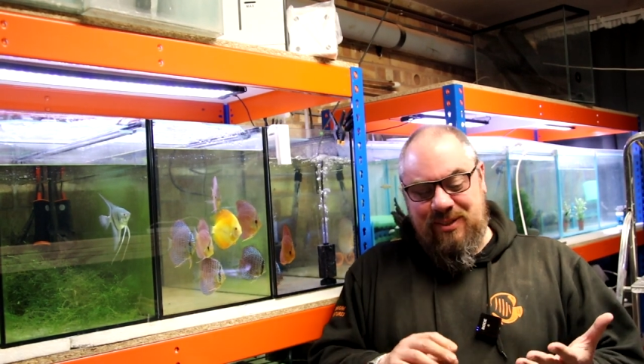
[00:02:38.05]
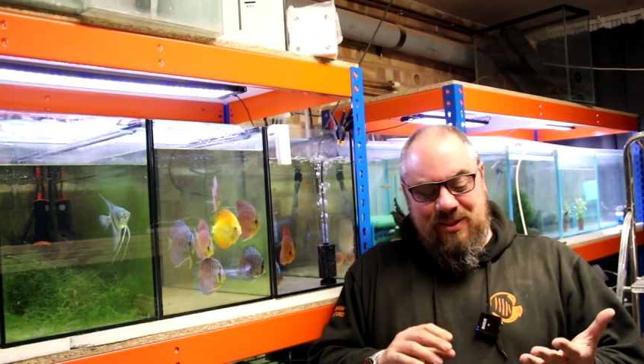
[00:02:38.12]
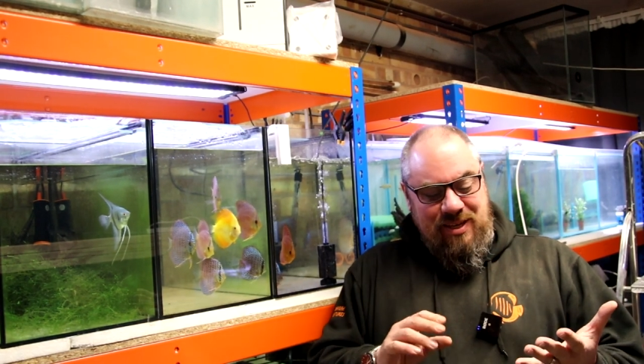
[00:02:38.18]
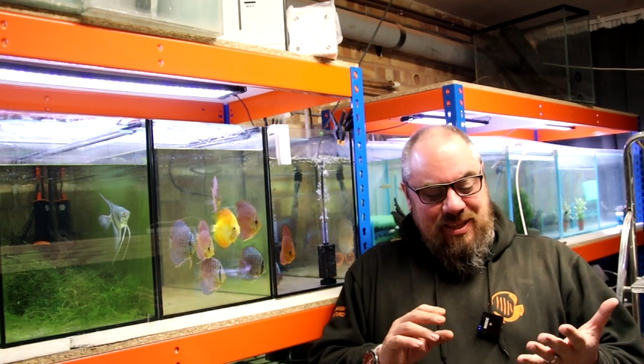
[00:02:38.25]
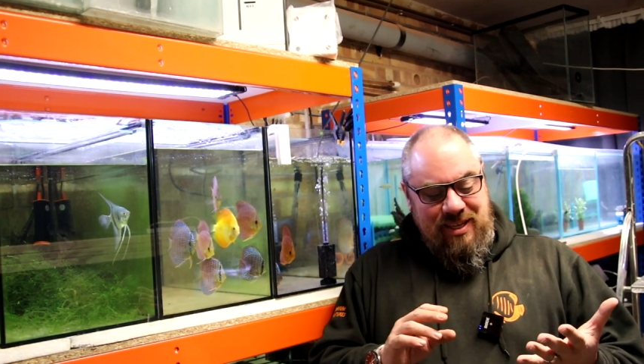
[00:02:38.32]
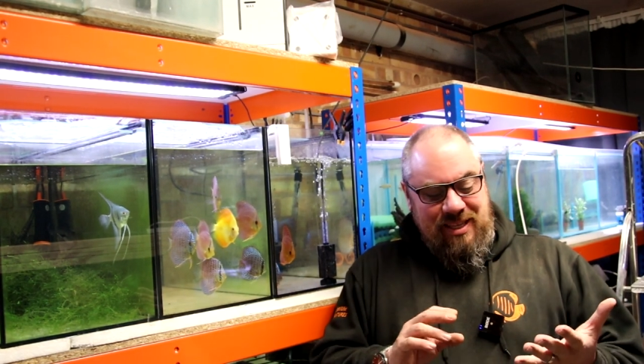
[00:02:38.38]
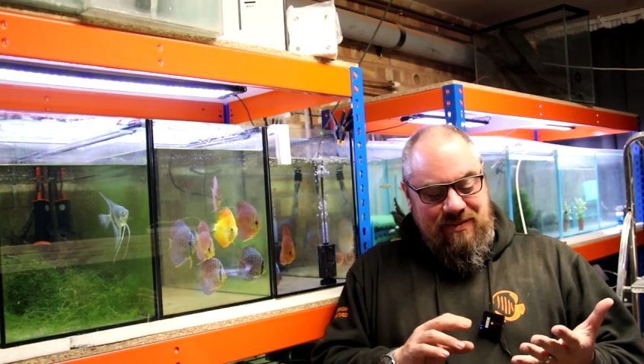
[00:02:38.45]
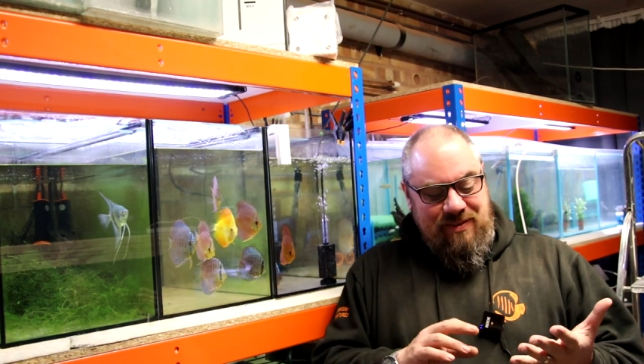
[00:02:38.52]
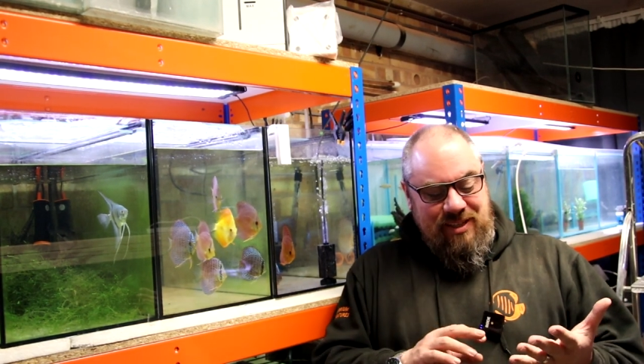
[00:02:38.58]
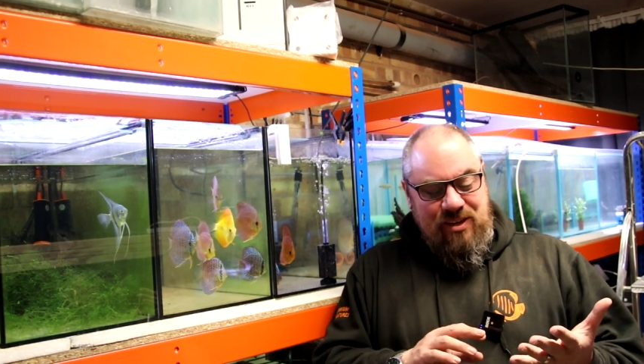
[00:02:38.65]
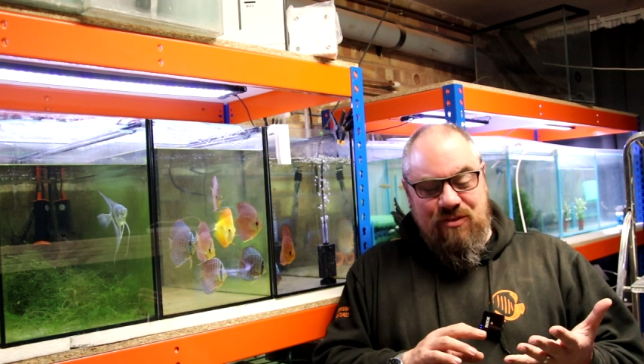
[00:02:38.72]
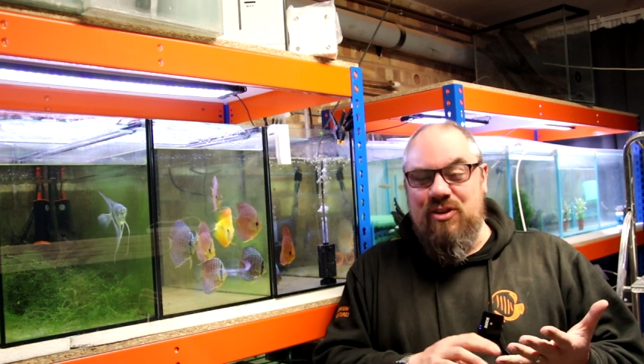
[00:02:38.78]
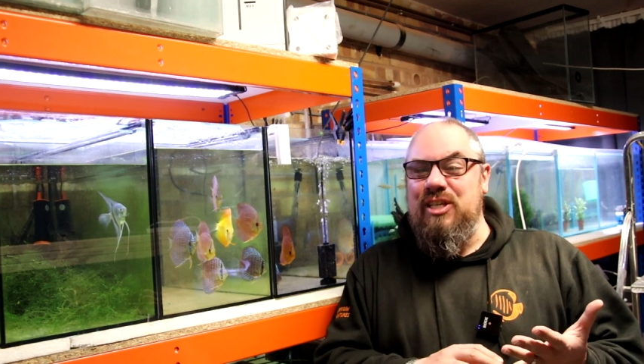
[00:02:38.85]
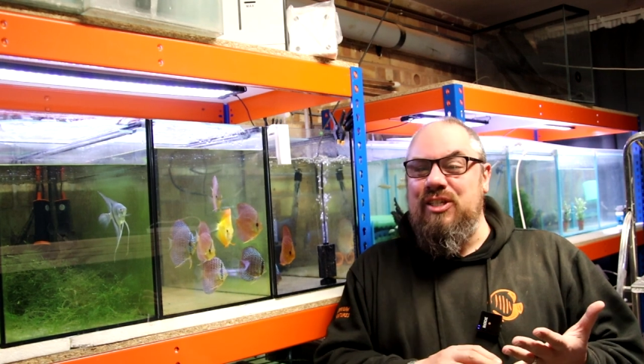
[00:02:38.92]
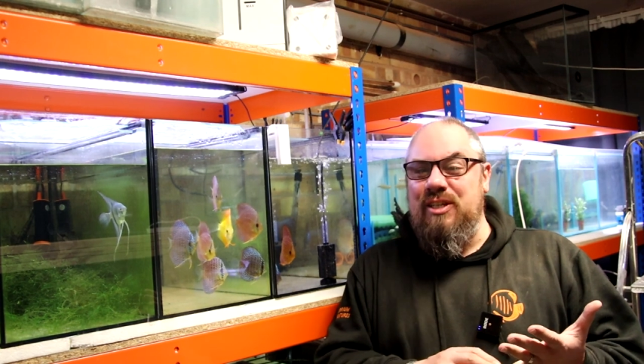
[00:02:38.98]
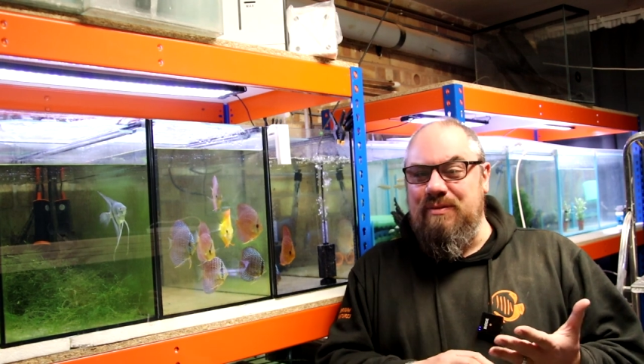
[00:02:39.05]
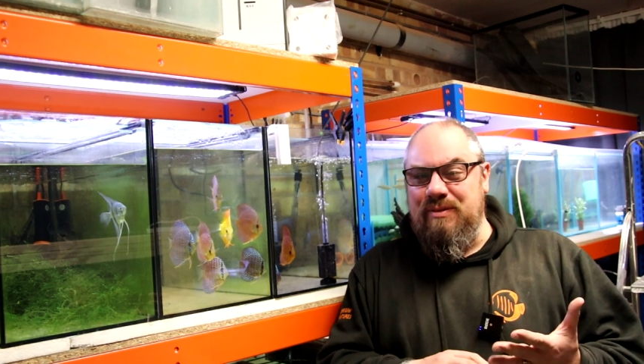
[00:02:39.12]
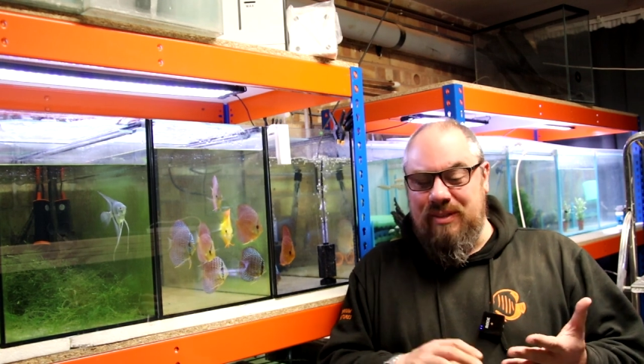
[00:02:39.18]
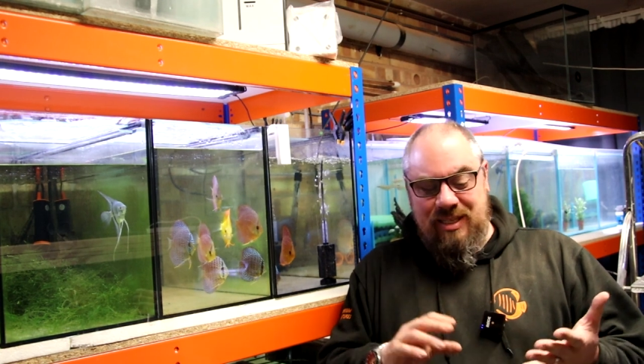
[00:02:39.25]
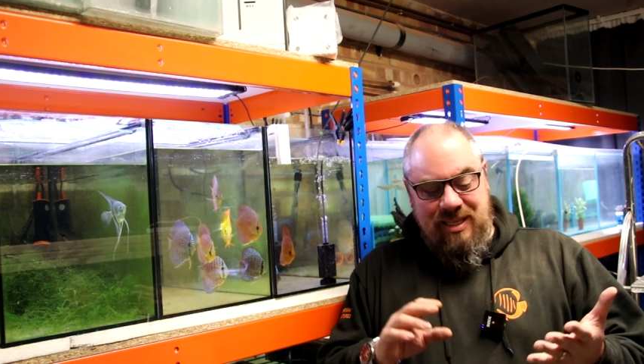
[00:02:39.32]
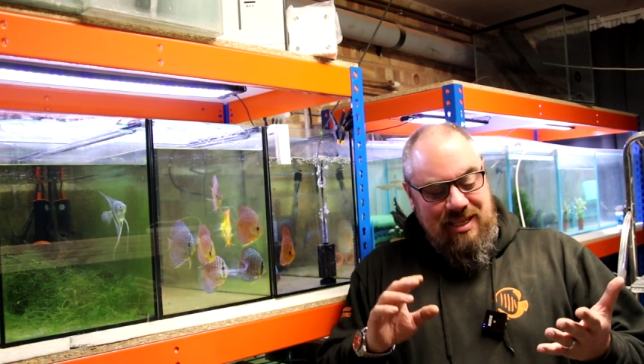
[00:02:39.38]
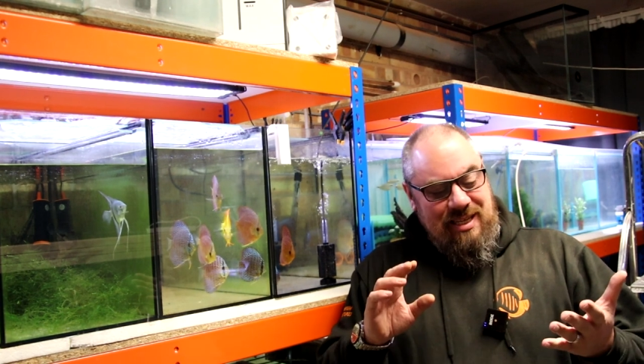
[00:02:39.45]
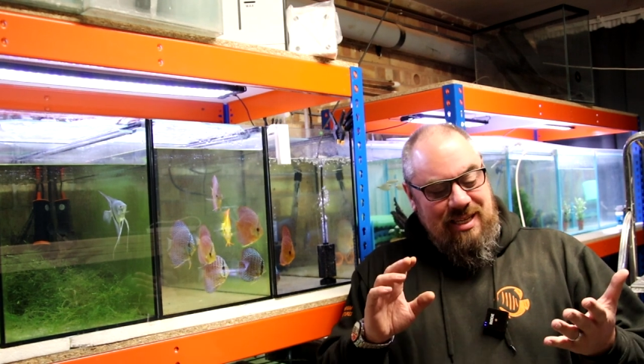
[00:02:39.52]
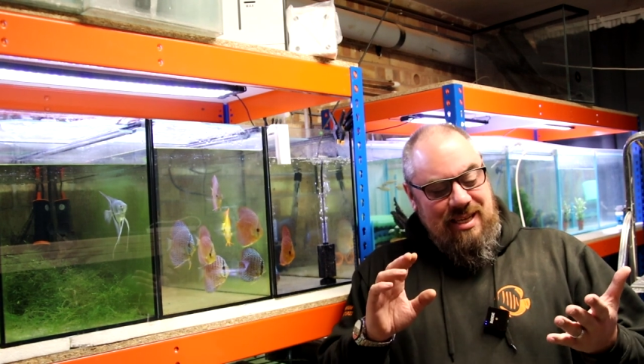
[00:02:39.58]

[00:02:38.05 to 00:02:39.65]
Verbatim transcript: so I think they've had a reshuffle.